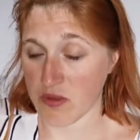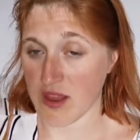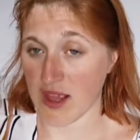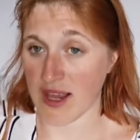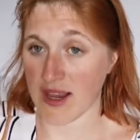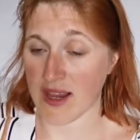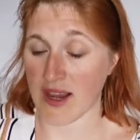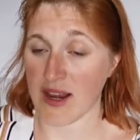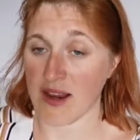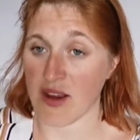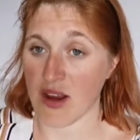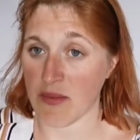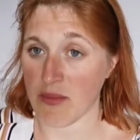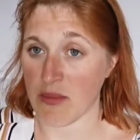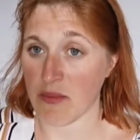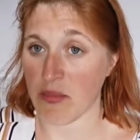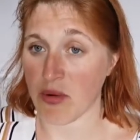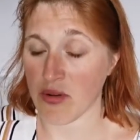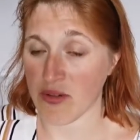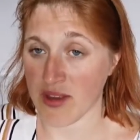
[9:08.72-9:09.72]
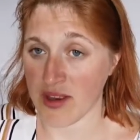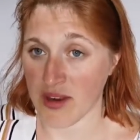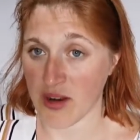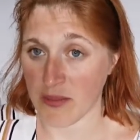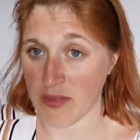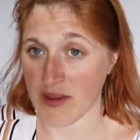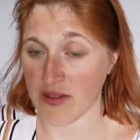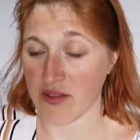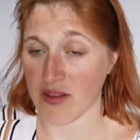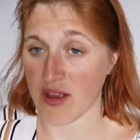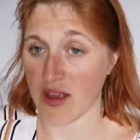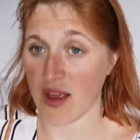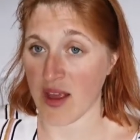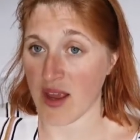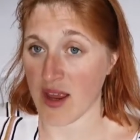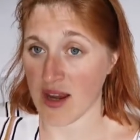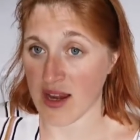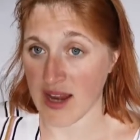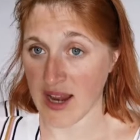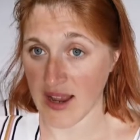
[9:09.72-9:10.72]
taking them and putting them
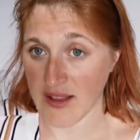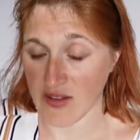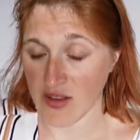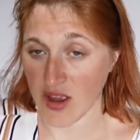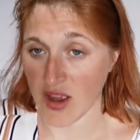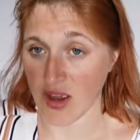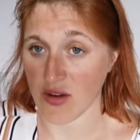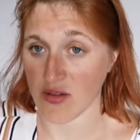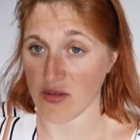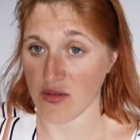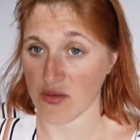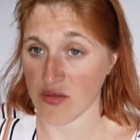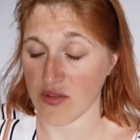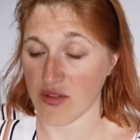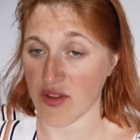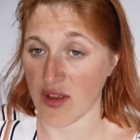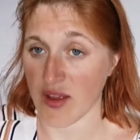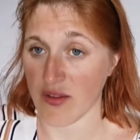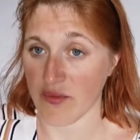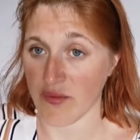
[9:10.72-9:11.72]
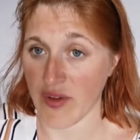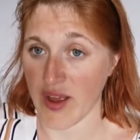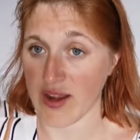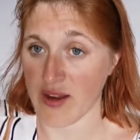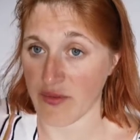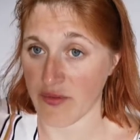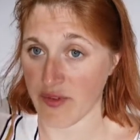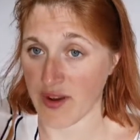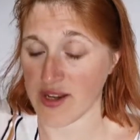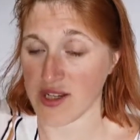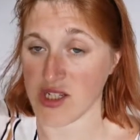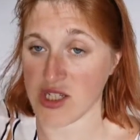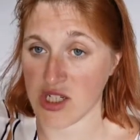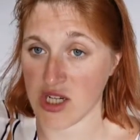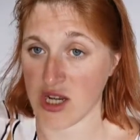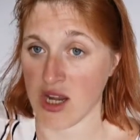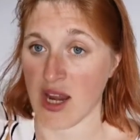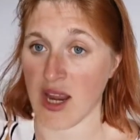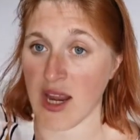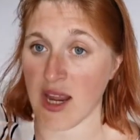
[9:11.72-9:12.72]
into ghettos, and then
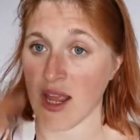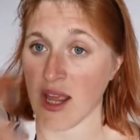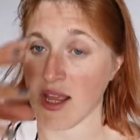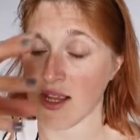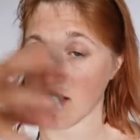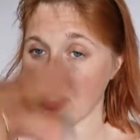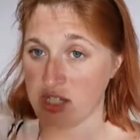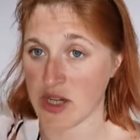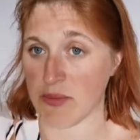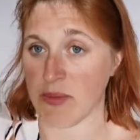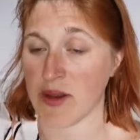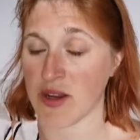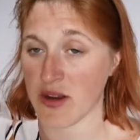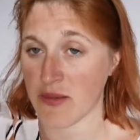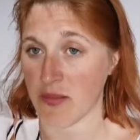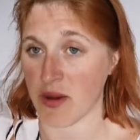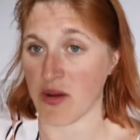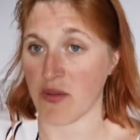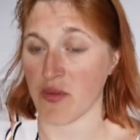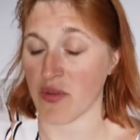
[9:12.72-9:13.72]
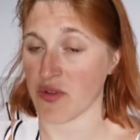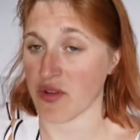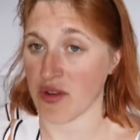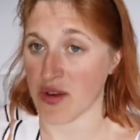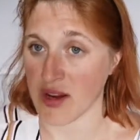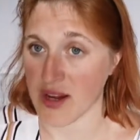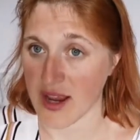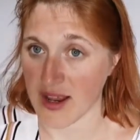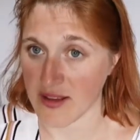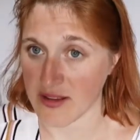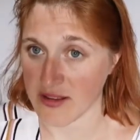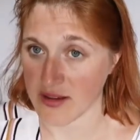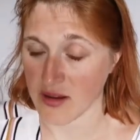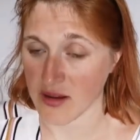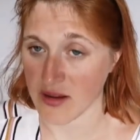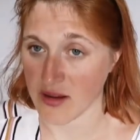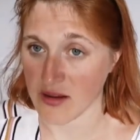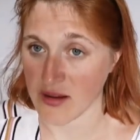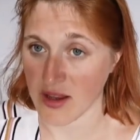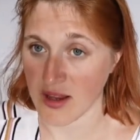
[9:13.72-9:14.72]
eventually shipping them over to
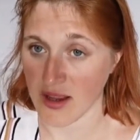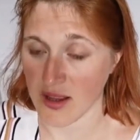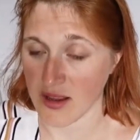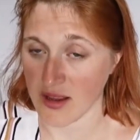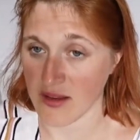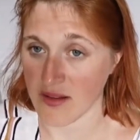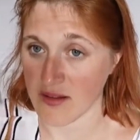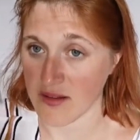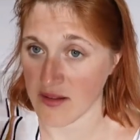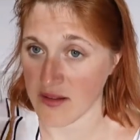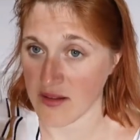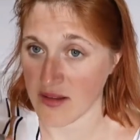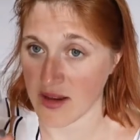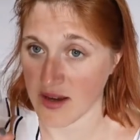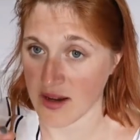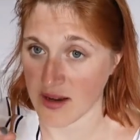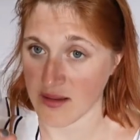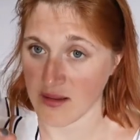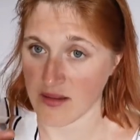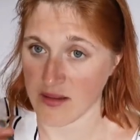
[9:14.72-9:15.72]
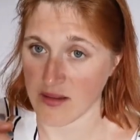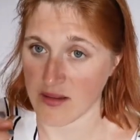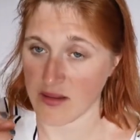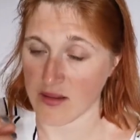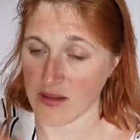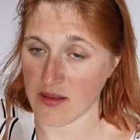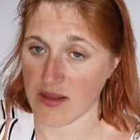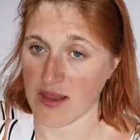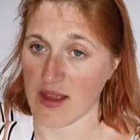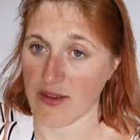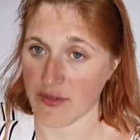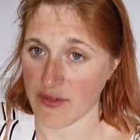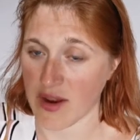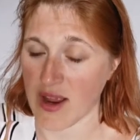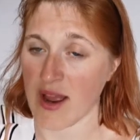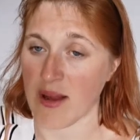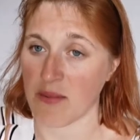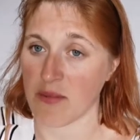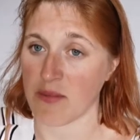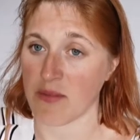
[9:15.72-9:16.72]
the death
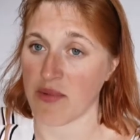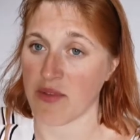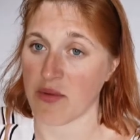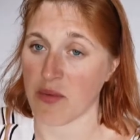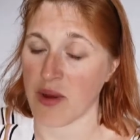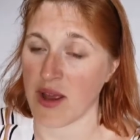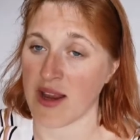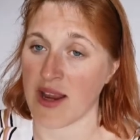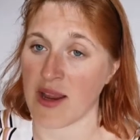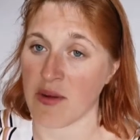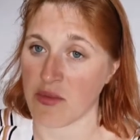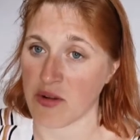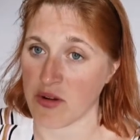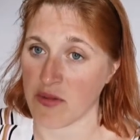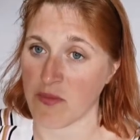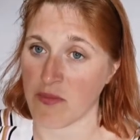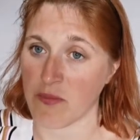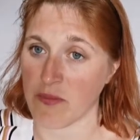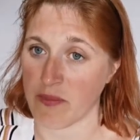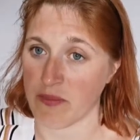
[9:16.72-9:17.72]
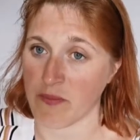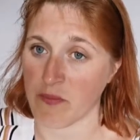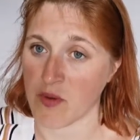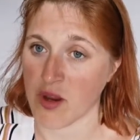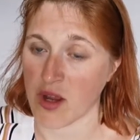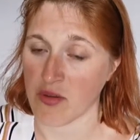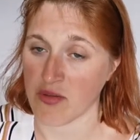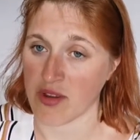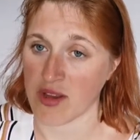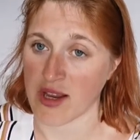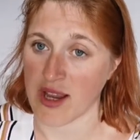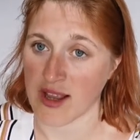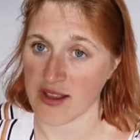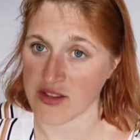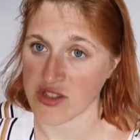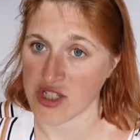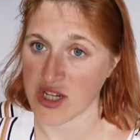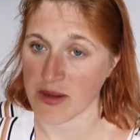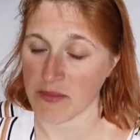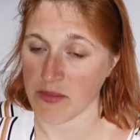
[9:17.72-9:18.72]
camps where they would go to the
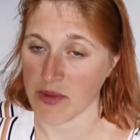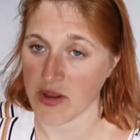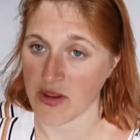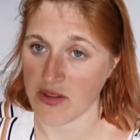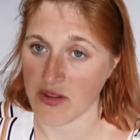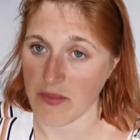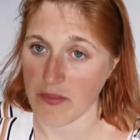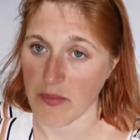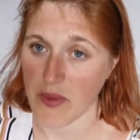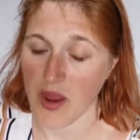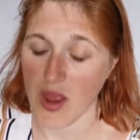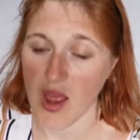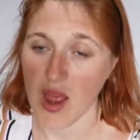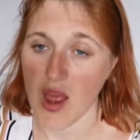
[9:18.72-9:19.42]
gas chambers.